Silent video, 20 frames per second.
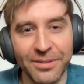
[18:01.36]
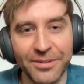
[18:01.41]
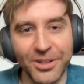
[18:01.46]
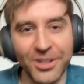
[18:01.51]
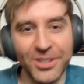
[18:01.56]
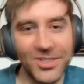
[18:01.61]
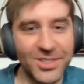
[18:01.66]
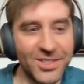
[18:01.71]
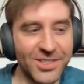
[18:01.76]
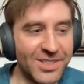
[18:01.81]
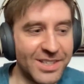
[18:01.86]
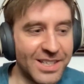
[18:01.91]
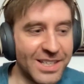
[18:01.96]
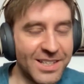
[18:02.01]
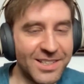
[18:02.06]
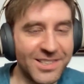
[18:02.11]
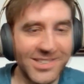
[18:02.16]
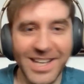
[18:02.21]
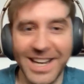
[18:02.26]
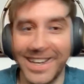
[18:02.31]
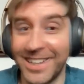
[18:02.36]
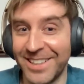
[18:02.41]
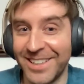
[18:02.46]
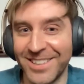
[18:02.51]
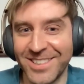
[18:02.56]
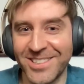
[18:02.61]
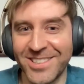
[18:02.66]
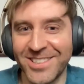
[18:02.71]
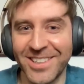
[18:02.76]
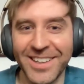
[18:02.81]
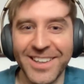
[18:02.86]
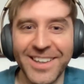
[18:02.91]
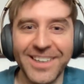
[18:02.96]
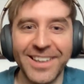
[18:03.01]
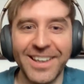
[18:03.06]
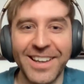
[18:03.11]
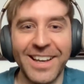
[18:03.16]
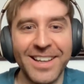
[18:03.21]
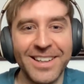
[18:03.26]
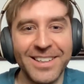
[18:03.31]
it versus the science,
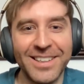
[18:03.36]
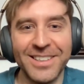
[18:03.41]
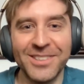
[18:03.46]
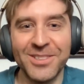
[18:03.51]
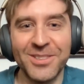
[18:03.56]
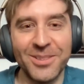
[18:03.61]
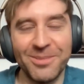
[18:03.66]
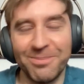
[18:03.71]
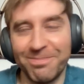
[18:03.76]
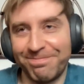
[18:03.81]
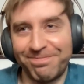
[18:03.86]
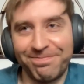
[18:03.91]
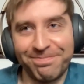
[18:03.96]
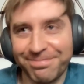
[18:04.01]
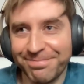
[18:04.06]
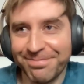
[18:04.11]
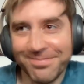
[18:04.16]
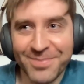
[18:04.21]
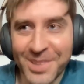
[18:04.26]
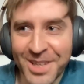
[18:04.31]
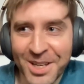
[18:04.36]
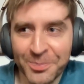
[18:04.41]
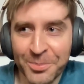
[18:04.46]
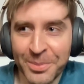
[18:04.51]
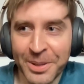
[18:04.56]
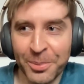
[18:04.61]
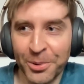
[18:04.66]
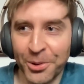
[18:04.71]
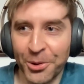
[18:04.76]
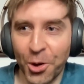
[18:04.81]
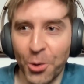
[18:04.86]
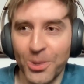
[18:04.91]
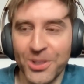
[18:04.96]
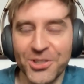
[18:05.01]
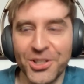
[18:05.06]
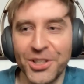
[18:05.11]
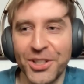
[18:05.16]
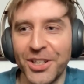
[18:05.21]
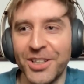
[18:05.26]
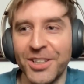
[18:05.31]
and it's people are always
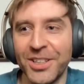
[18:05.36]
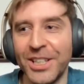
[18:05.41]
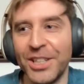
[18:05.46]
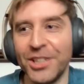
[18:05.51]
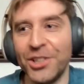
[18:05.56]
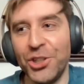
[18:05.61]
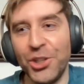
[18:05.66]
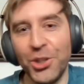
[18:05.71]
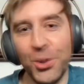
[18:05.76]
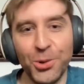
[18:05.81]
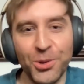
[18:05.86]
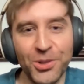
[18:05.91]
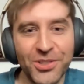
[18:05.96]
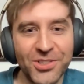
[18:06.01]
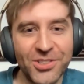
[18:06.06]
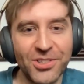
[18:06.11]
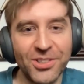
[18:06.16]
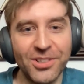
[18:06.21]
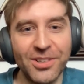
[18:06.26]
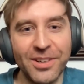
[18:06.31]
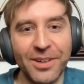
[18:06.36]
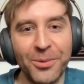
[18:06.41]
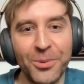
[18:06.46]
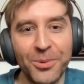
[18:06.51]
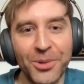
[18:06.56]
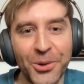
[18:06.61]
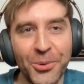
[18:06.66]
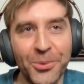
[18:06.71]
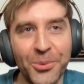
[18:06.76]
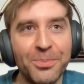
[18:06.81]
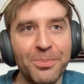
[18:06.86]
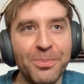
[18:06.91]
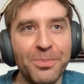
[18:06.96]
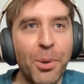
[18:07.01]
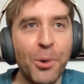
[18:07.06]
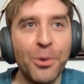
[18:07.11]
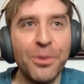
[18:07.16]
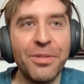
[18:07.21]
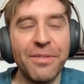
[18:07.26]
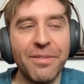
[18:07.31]
going to use, you know,
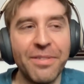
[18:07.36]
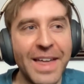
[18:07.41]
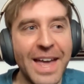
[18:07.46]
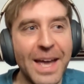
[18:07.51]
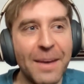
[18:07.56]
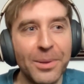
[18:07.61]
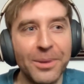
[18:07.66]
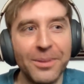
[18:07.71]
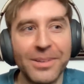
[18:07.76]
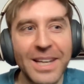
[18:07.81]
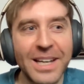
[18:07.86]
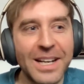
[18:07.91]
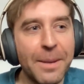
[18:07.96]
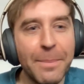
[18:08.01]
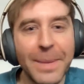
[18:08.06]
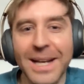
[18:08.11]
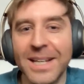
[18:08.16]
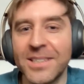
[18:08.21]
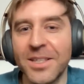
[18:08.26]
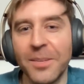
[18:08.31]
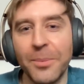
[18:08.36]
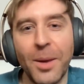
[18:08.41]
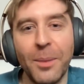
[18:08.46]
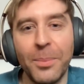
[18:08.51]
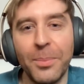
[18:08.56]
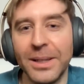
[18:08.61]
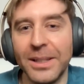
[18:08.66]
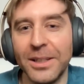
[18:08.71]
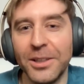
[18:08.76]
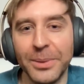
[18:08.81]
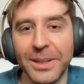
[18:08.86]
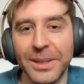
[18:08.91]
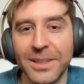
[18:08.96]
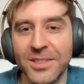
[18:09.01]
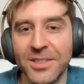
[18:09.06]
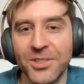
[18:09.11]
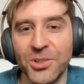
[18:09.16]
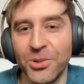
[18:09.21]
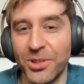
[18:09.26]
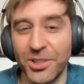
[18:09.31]
both of them and kind of mix them up a little bit to
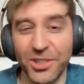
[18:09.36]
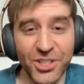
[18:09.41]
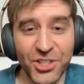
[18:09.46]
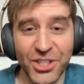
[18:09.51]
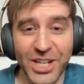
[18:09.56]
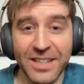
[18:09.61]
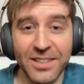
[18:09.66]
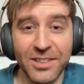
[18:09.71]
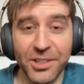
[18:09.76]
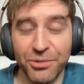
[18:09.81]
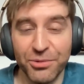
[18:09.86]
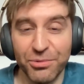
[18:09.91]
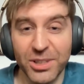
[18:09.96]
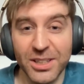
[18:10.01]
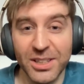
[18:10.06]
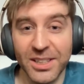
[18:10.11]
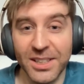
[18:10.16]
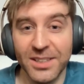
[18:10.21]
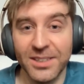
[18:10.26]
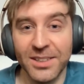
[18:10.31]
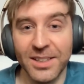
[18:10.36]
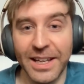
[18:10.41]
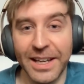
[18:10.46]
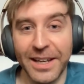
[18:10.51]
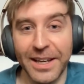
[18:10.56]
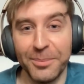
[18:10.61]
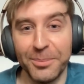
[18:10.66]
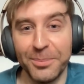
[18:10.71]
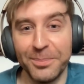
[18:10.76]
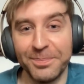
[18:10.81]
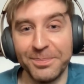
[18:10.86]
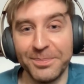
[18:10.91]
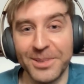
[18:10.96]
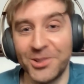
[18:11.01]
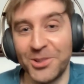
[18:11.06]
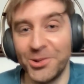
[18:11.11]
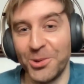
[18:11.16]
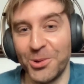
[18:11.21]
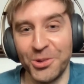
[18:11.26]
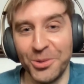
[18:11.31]
suit their agenda, really. That's social
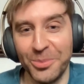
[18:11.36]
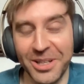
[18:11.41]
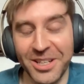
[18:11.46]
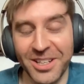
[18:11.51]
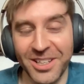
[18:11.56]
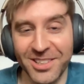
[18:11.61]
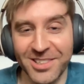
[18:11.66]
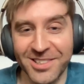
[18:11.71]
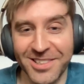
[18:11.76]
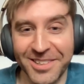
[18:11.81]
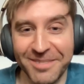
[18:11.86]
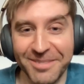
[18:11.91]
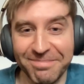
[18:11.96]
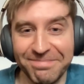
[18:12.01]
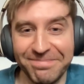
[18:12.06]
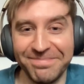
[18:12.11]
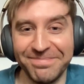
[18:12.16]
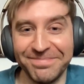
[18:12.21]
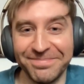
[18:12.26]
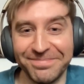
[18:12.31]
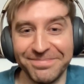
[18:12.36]
media, isn't it?